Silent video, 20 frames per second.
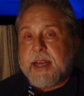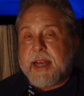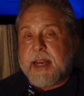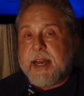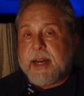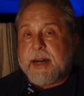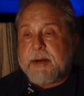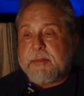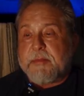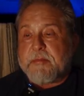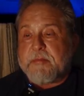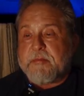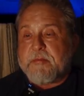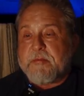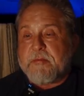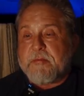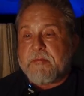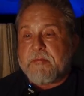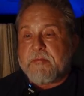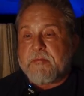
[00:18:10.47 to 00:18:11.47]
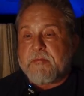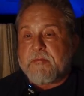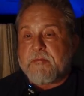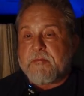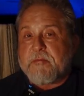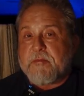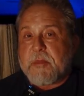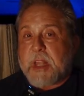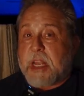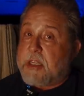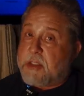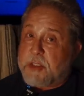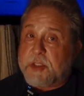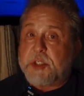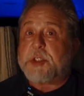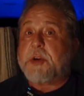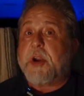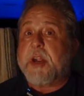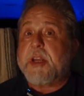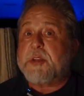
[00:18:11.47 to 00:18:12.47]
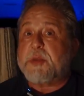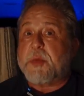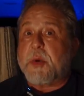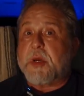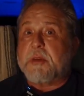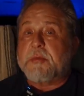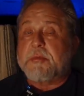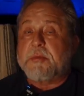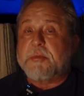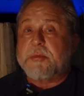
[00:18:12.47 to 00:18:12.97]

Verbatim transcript: Um, it's a strange one.